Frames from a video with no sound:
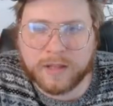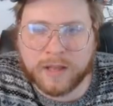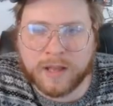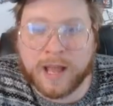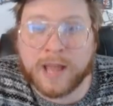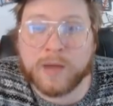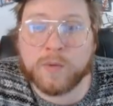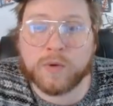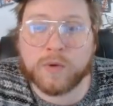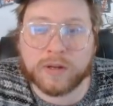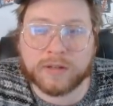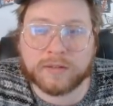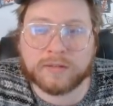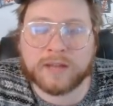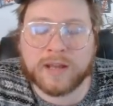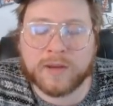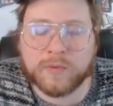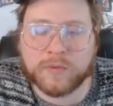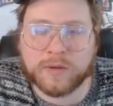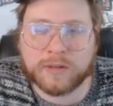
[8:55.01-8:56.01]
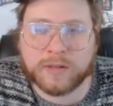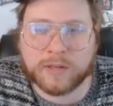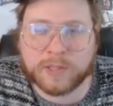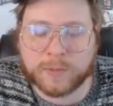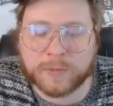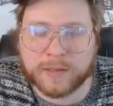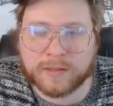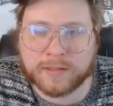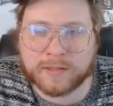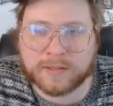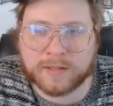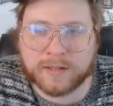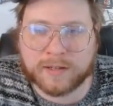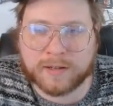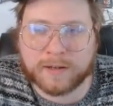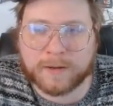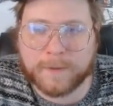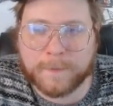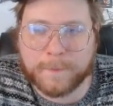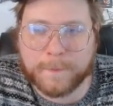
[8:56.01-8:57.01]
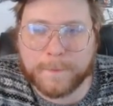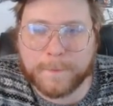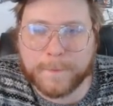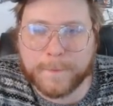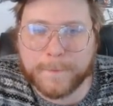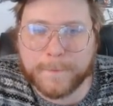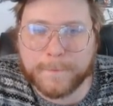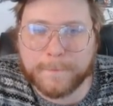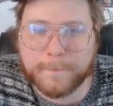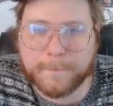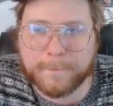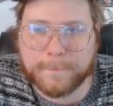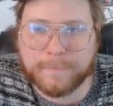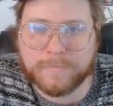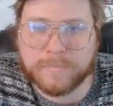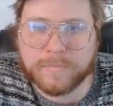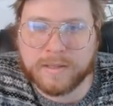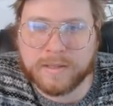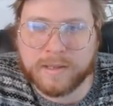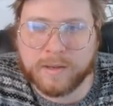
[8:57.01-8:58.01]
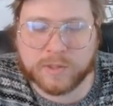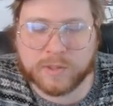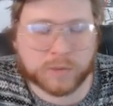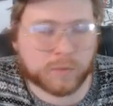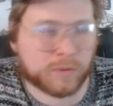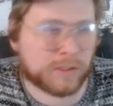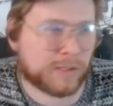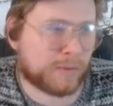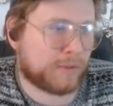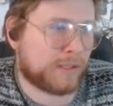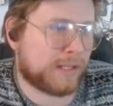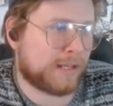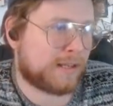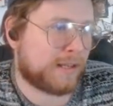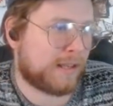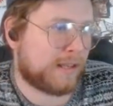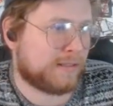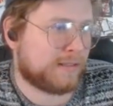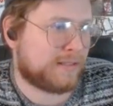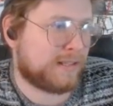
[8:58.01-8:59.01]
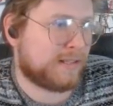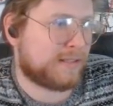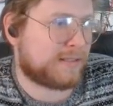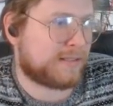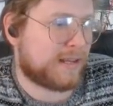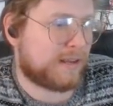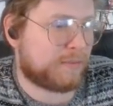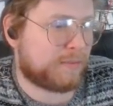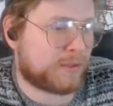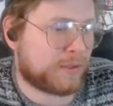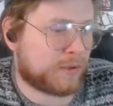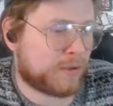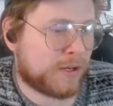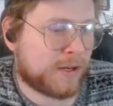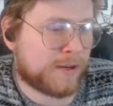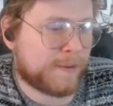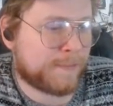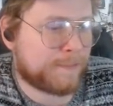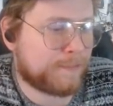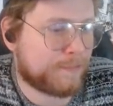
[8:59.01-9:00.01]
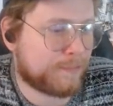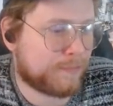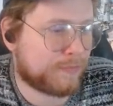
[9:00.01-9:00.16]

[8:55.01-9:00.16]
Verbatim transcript: Uh, I won. I won. I was playing this deck. It was really, really intense game three.